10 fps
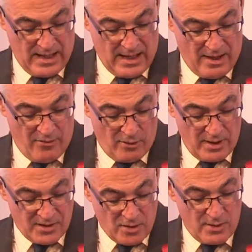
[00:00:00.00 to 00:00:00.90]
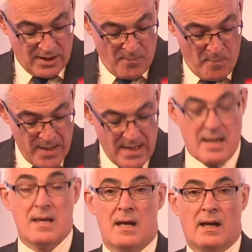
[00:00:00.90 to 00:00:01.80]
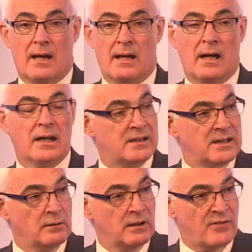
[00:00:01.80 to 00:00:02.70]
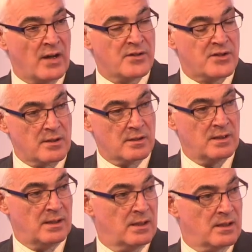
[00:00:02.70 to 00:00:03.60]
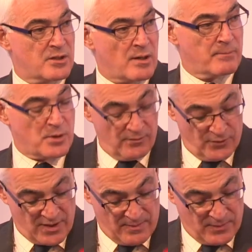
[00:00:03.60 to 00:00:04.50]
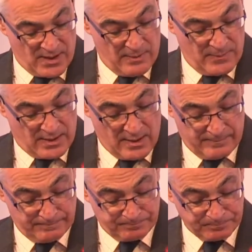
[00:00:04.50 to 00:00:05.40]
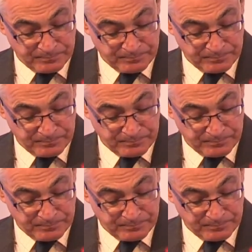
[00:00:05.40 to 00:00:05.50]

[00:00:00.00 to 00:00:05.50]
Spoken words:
there is going to be a deal of uncertainty and disruption for some time to come.